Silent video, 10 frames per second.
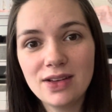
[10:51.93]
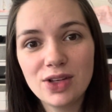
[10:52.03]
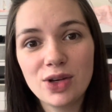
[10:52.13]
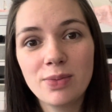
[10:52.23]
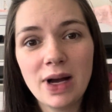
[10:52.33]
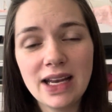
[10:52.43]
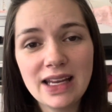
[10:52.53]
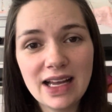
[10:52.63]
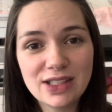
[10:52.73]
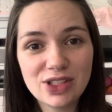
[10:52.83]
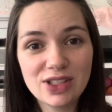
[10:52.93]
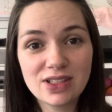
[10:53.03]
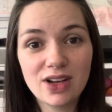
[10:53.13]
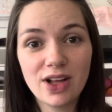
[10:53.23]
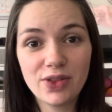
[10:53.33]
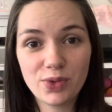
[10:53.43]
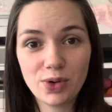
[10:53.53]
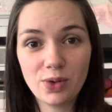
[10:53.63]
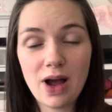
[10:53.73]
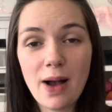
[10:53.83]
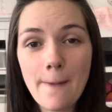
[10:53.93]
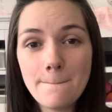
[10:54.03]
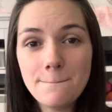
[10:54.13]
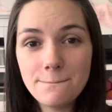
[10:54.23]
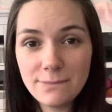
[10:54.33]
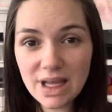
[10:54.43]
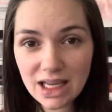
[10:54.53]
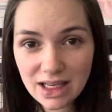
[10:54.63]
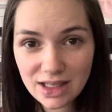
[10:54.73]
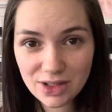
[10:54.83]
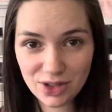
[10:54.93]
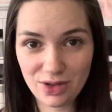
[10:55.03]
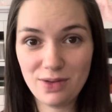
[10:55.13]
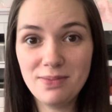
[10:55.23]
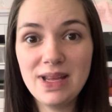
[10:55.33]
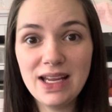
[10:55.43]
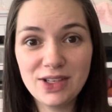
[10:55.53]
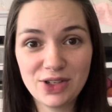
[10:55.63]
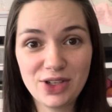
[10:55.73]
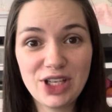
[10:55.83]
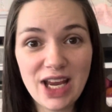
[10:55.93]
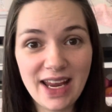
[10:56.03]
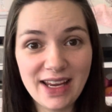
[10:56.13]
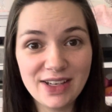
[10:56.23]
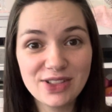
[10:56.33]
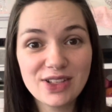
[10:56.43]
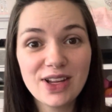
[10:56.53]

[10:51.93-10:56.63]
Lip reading: your body has just gone through a major change,